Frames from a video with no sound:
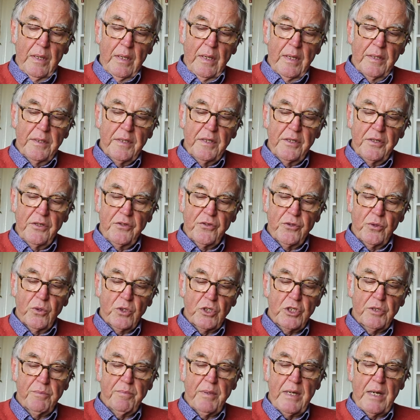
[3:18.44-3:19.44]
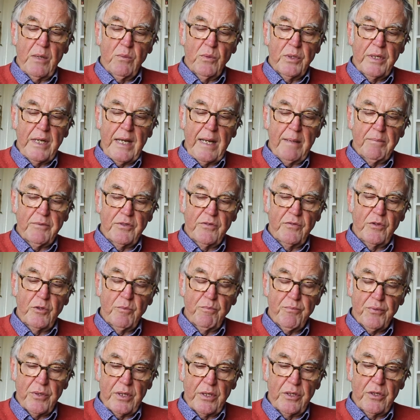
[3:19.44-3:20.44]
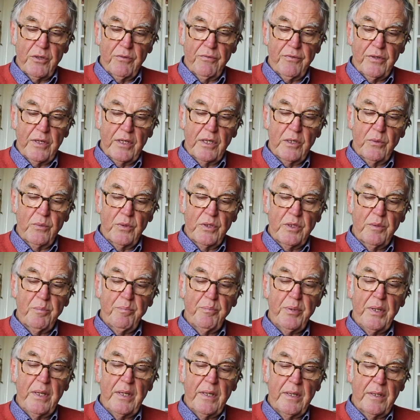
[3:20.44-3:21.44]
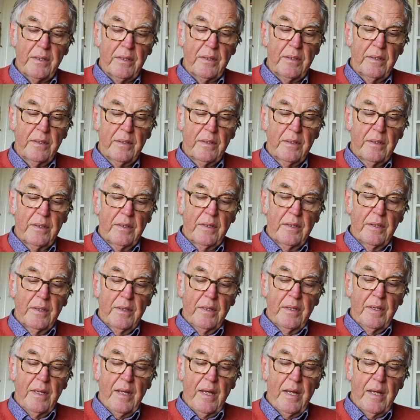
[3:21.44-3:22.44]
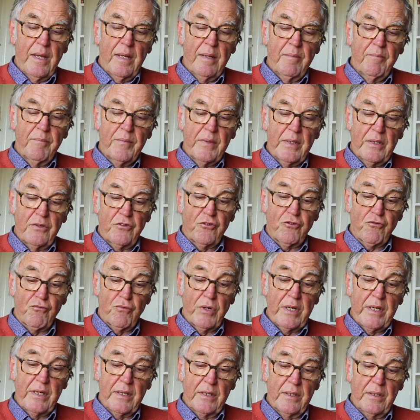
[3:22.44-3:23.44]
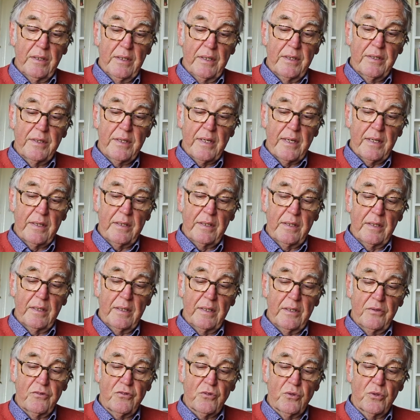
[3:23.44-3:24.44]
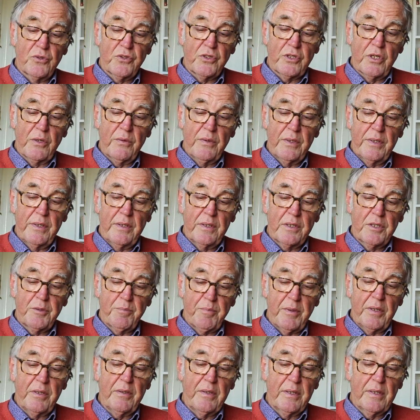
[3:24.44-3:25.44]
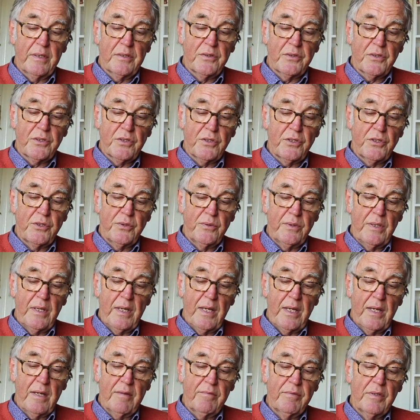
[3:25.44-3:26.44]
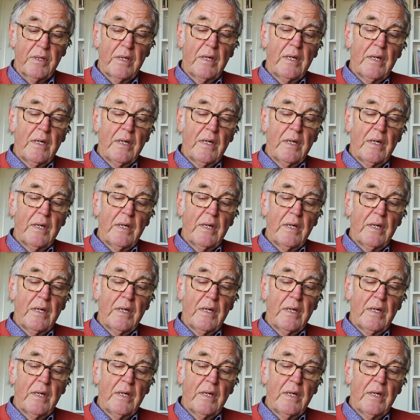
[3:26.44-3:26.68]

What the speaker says: And then he talks about what happens if you prick your finger with a pin. It's real, and yet it's also an experience that you have.